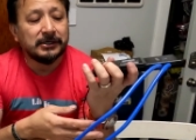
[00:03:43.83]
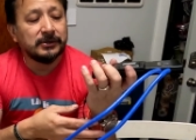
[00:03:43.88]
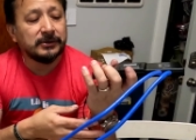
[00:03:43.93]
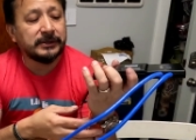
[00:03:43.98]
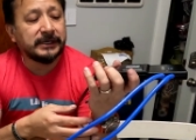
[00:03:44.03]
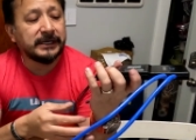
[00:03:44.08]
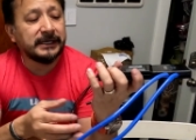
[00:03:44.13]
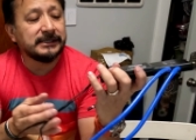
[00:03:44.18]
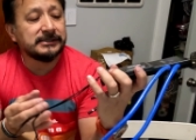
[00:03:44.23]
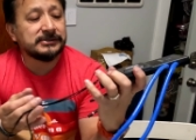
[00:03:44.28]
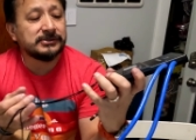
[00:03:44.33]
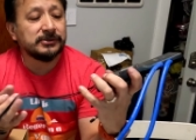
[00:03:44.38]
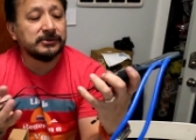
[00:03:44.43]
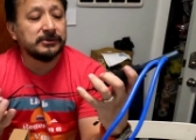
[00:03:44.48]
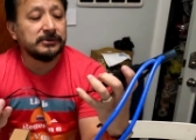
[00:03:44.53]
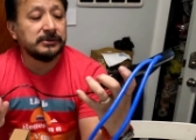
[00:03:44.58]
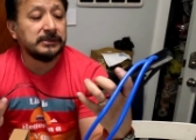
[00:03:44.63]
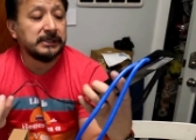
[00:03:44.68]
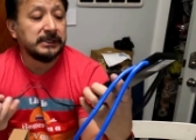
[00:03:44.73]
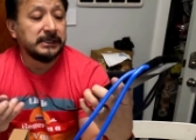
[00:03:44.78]
Okay,
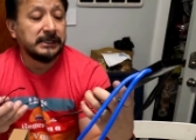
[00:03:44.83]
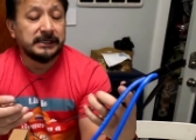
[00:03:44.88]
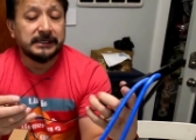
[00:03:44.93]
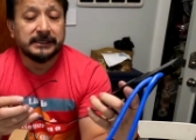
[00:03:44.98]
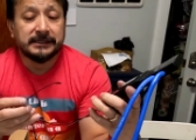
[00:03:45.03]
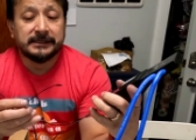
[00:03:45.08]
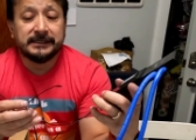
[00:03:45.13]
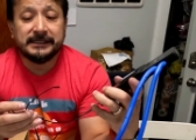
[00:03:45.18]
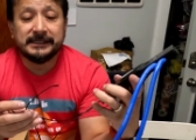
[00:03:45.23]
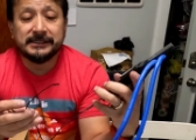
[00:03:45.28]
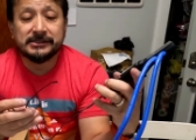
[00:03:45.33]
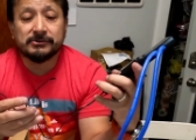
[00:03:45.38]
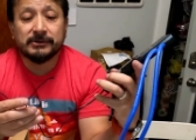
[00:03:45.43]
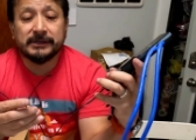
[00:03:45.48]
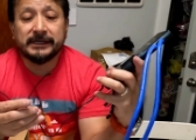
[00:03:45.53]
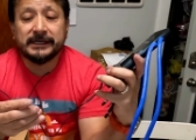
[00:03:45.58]
so these